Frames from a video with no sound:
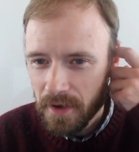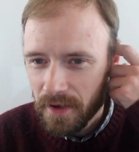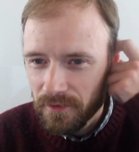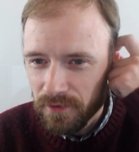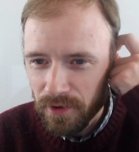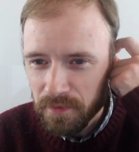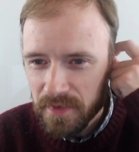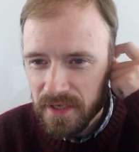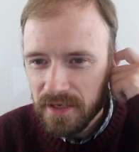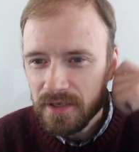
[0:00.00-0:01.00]
Florin,
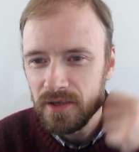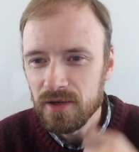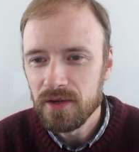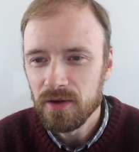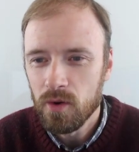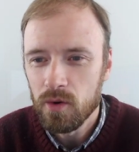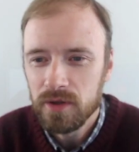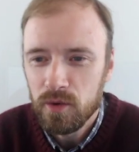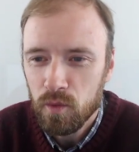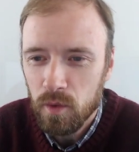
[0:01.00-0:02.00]
busy is a
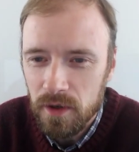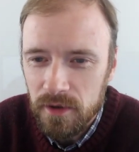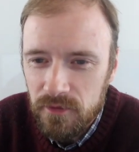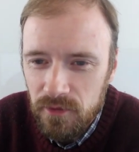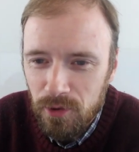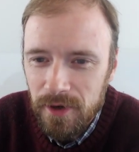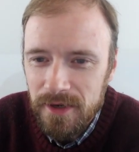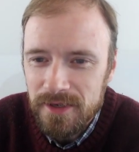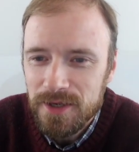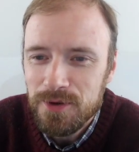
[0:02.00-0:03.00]
golden word for
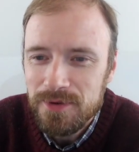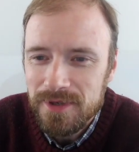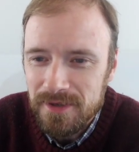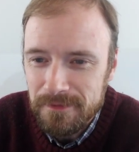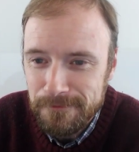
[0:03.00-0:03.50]
excuses.